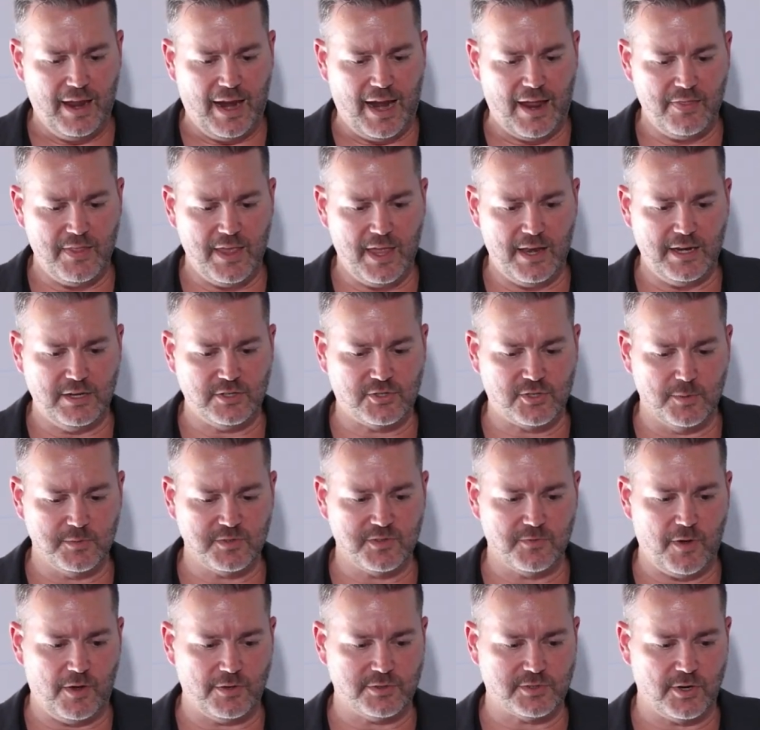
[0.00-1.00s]
And then in
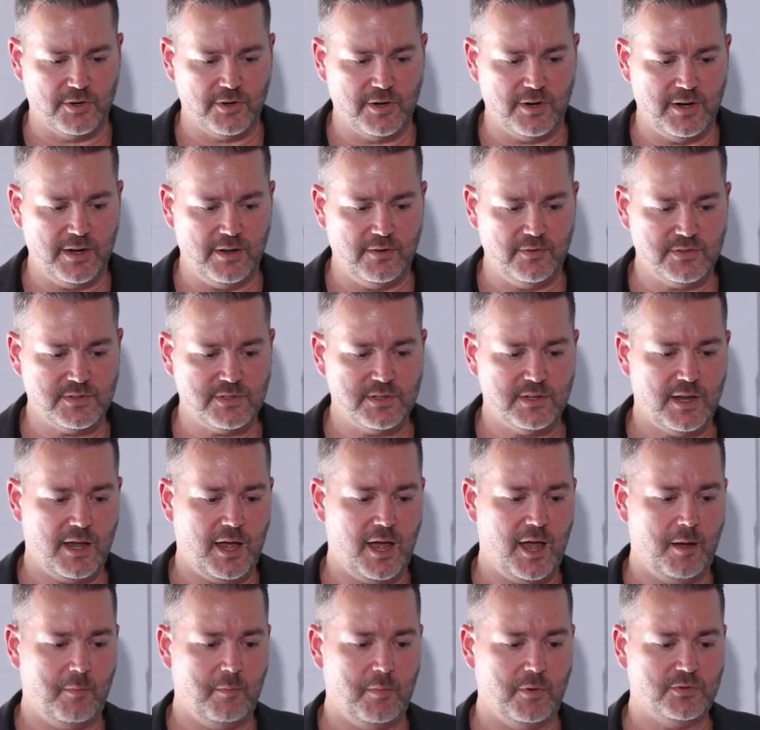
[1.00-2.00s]
terms of alternatives,
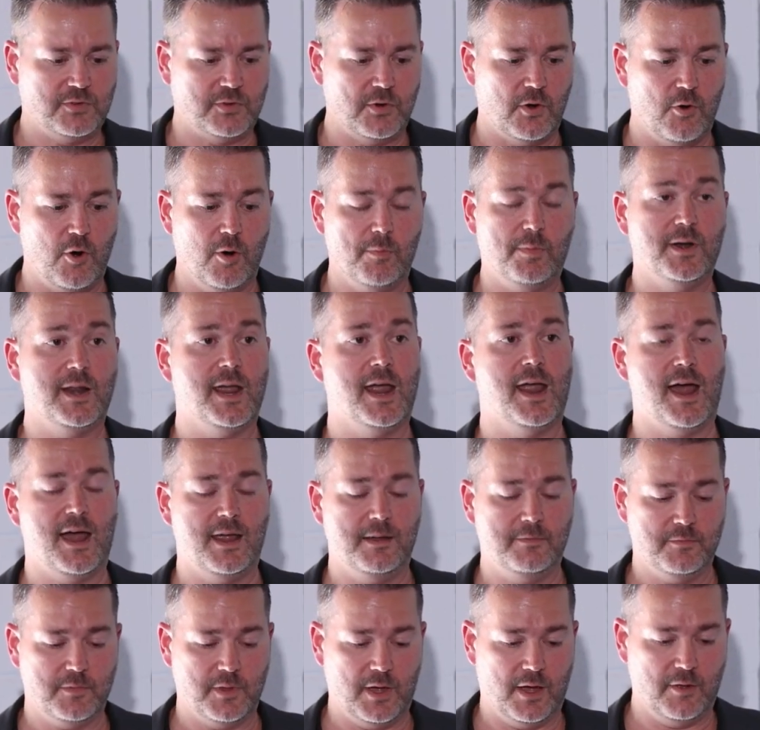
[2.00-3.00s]
um, so
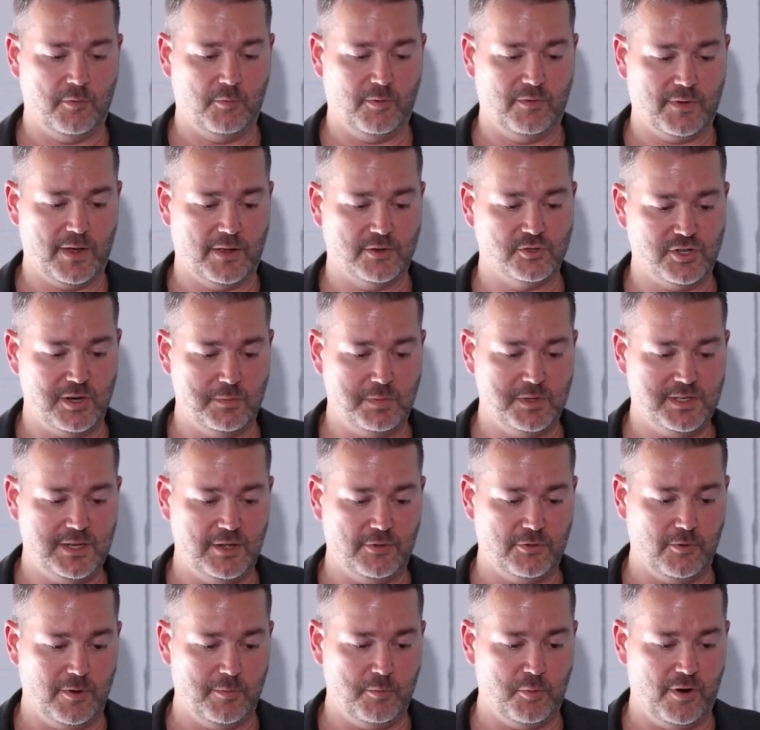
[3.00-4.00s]
OpenAI, uh, we've got
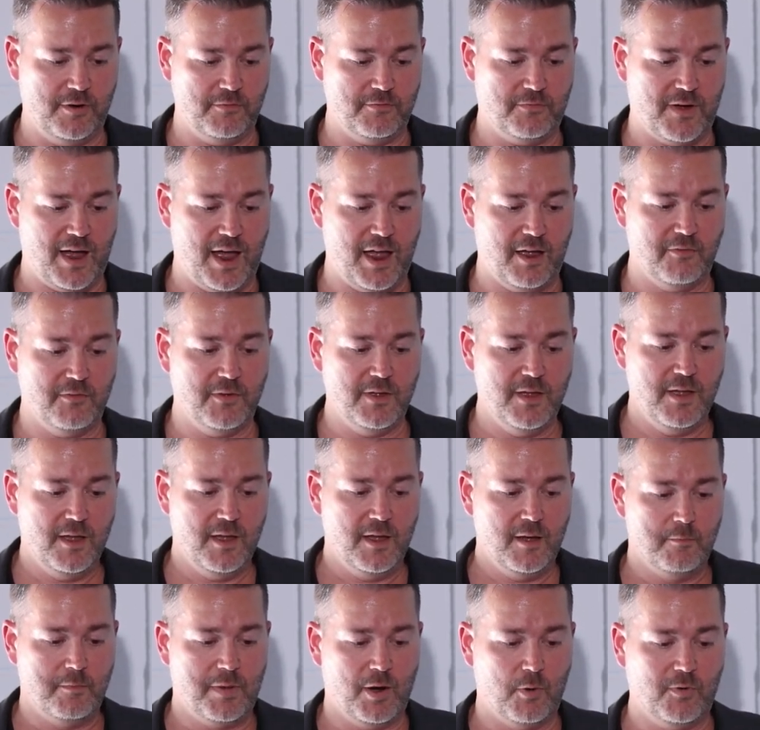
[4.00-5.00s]
GPT 3.5,
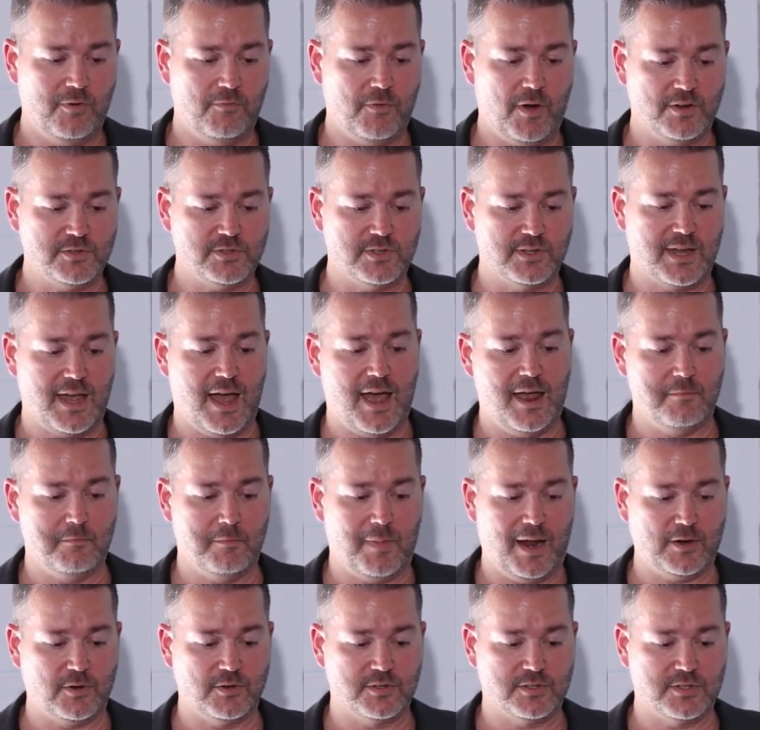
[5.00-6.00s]
but we've also got
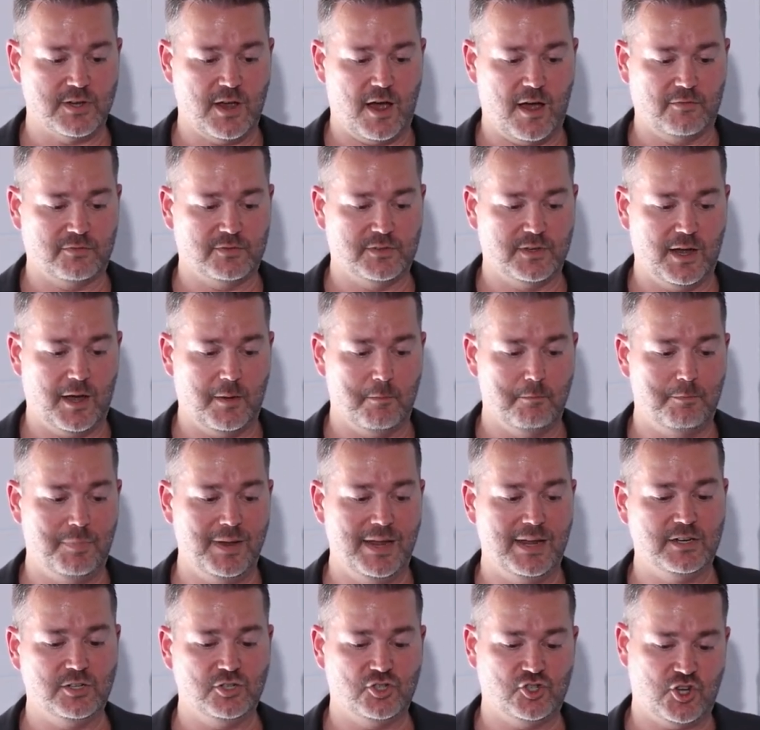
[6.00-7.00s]
Microsoft uh,
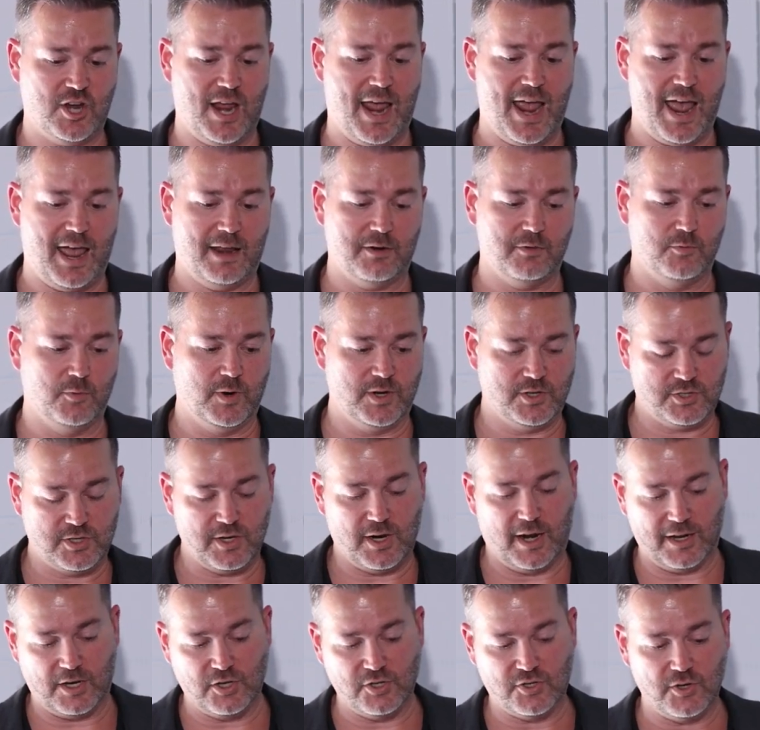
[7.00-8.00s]
Bing Chat, which
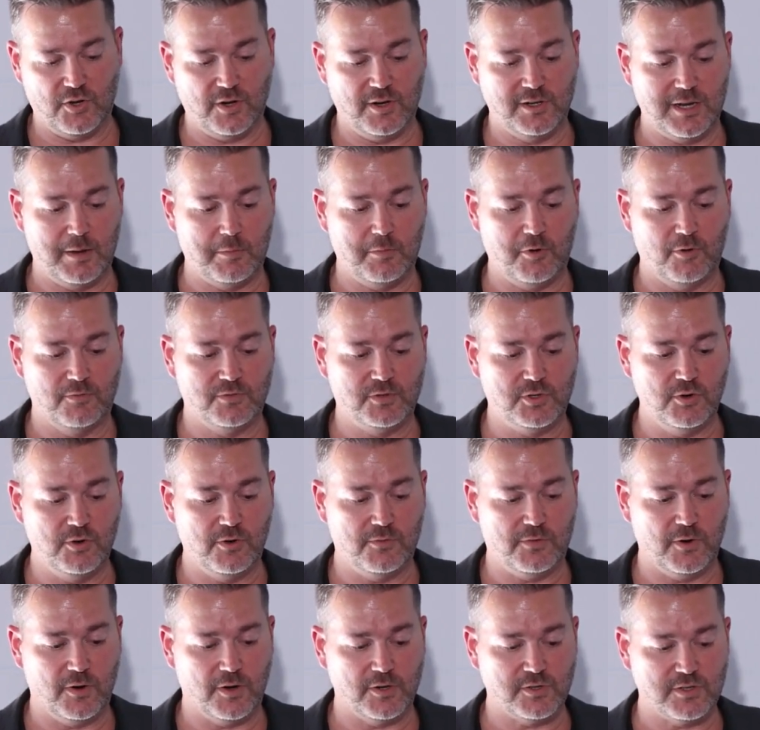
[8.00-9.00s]
I can show you a demo of two
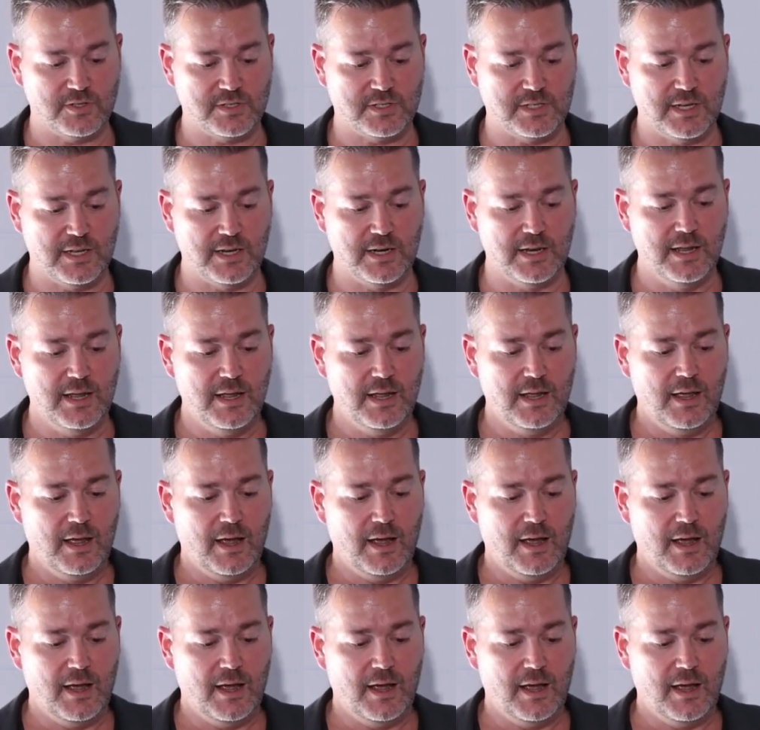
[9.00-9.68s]
if you're interested.